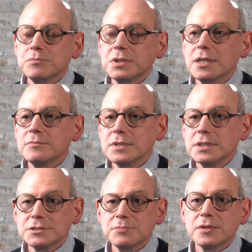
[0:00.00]
plum
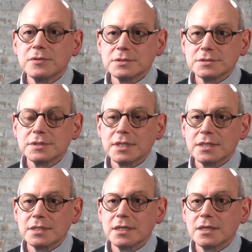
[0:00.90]
experience
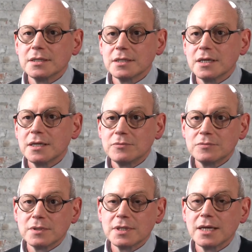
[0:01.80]
that
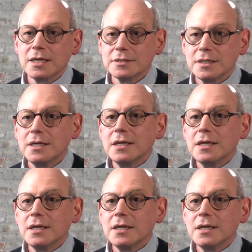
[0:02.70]
I had.